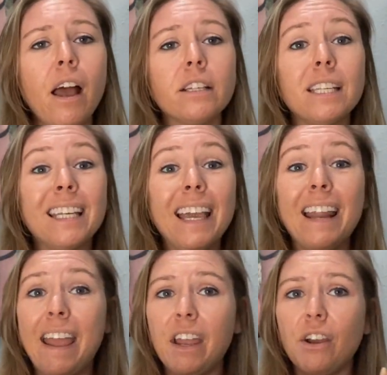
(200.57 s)
to get
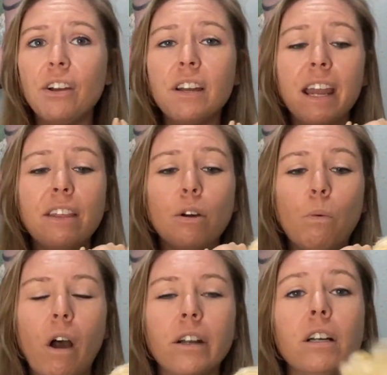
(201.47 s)
air in the
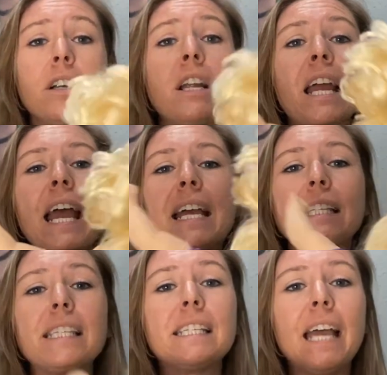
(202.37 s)
water,
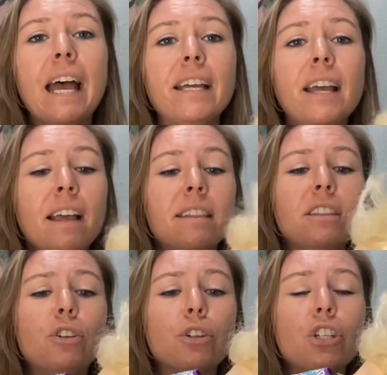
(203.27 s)
instead
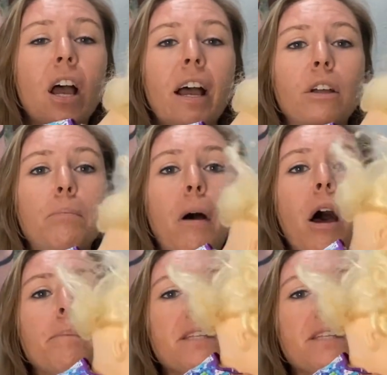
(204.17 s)
your child pops